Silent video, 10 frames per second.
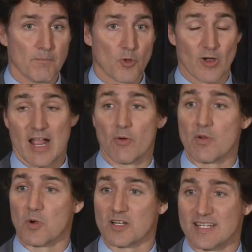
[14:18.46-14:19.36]
or how we
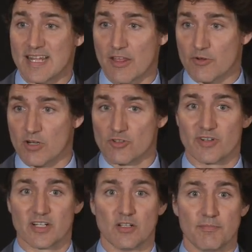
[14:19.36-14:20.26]
work together on
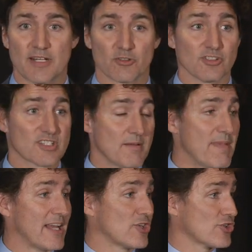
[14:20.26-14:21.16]
critical minerals to
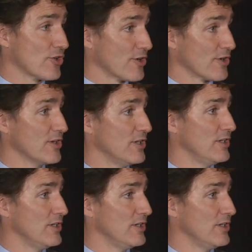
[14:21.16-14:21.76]
make sure